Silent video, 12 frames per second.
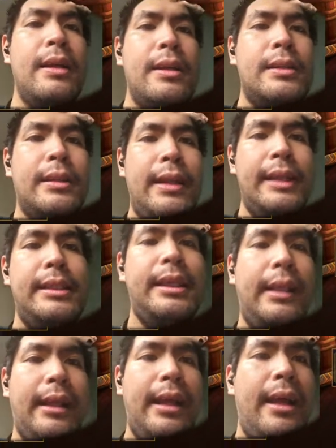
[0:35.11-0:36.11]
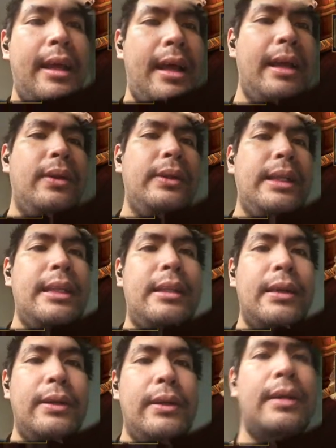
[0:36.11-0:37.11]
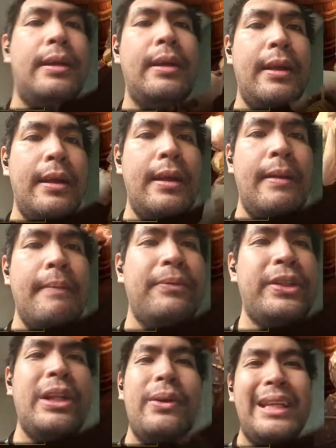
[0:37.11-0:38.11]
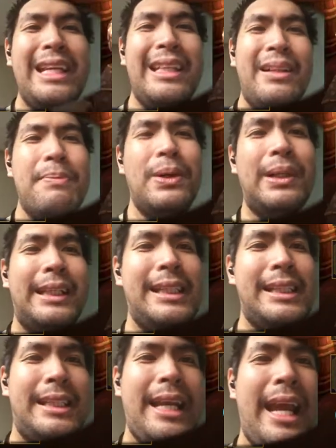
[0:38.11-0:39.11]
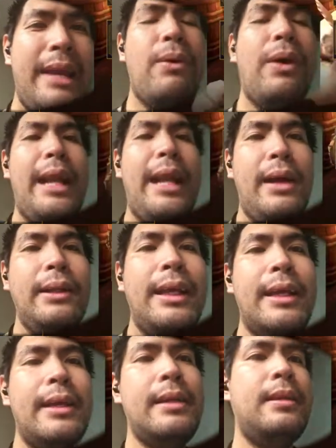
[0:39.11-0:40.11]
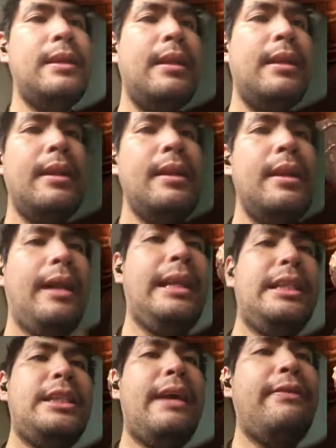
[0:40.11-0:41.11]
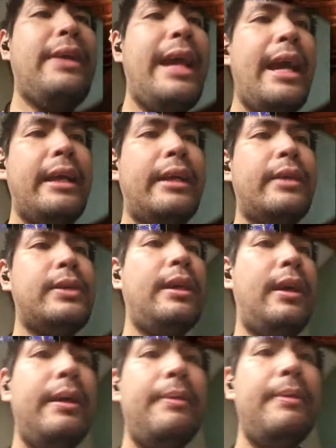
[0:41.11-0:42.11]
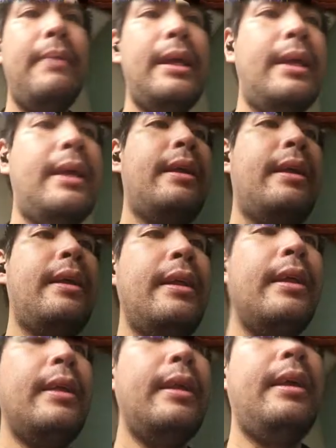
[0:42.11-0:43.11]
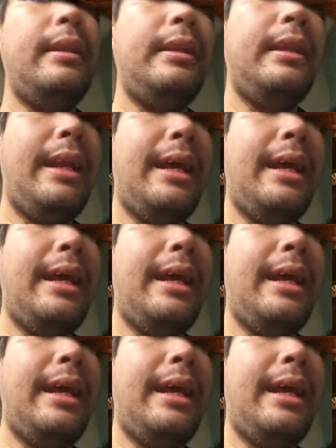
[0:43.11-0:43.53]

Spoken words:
So that's it. You don't need to book this A1 out unless you have the accuracy on him. And then I